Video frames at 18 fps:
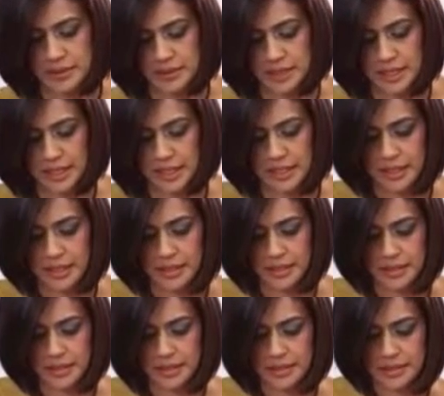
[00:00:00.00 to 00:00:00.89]

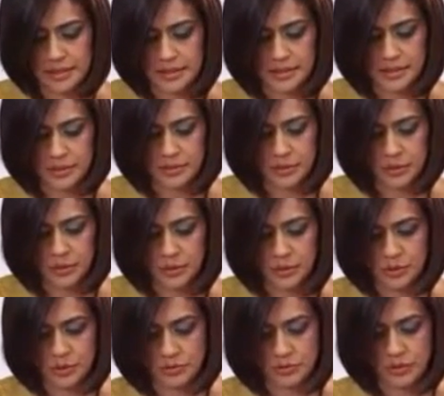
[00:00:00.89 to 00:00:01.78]
Okay, let us
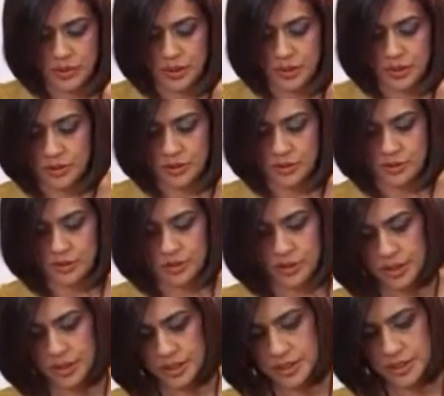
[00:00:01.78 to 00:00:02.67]
move the
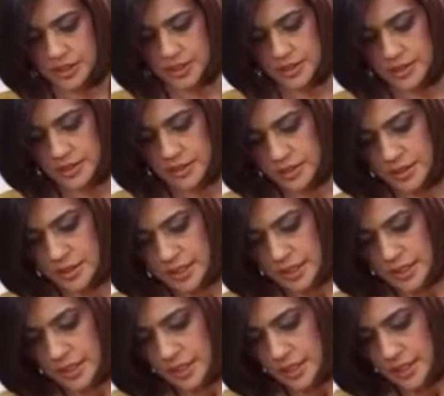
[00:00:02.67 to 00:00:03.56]
yogurt
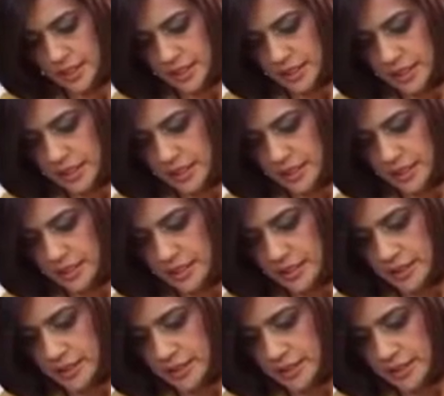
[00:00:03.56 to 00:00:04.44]

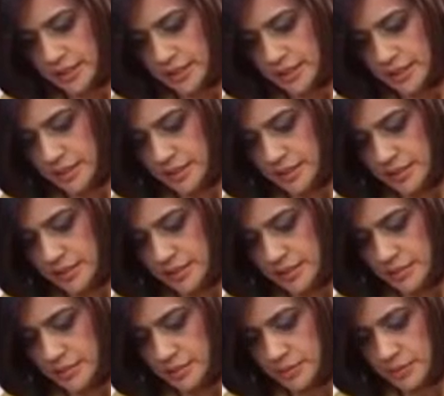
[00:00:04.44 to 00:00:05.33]
and take a
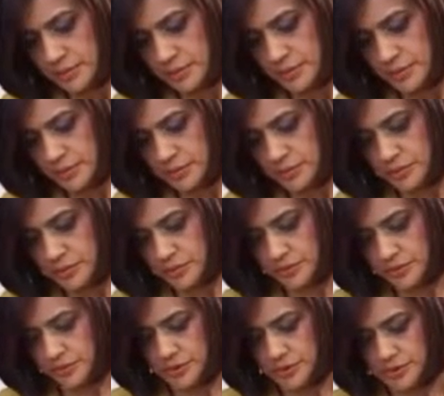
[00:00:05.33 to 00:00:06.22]

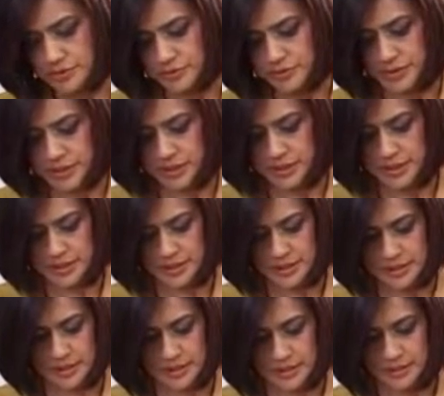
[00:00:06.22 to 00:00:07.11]
spoonful of
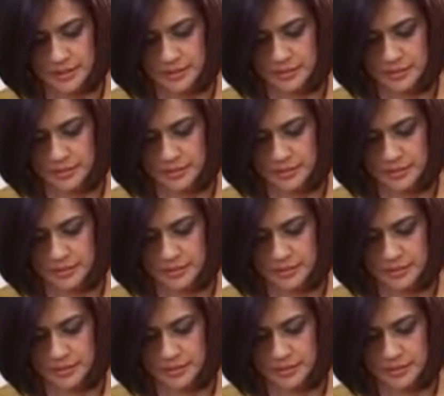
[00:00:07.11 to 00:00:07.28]
this.